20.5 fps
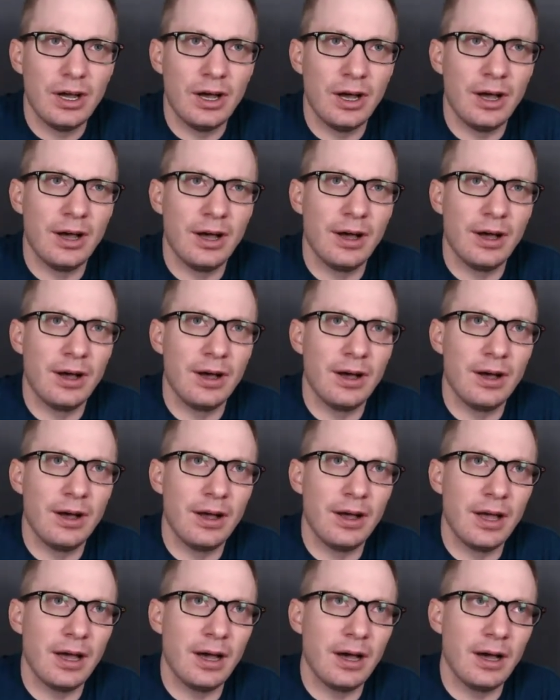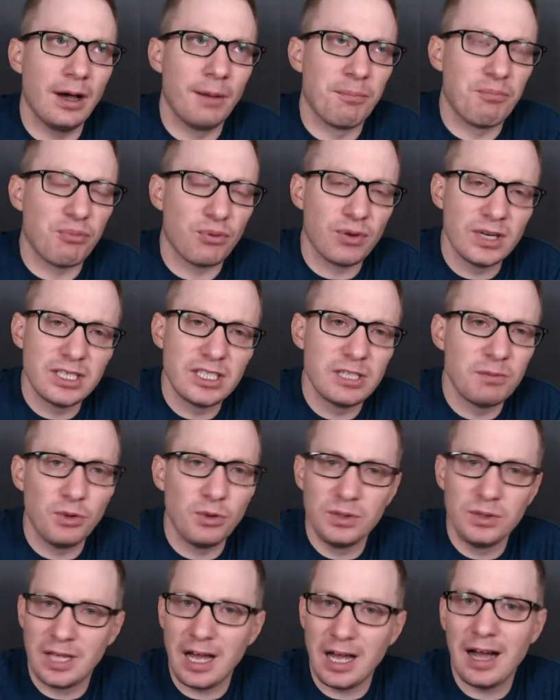a
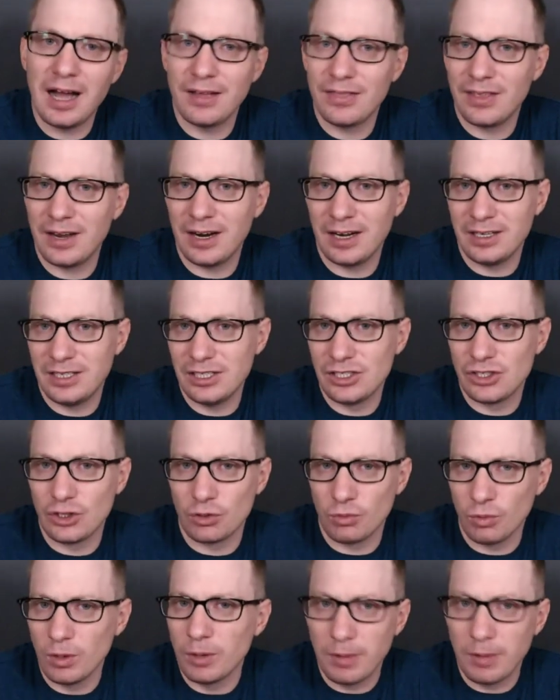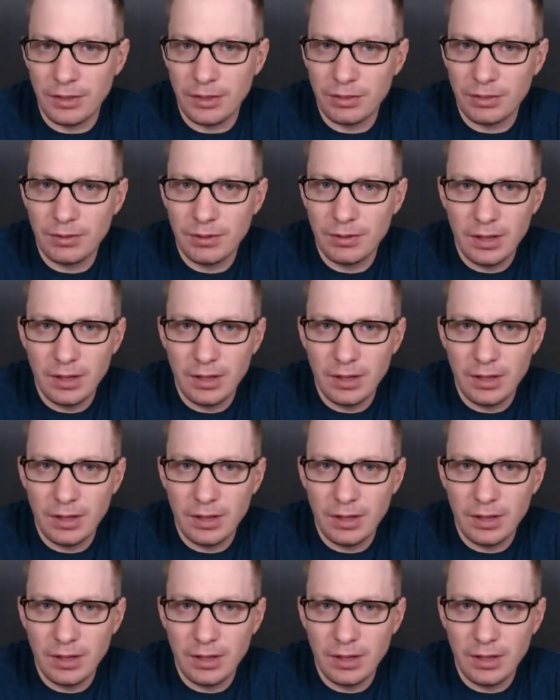principled guy that I disagree with,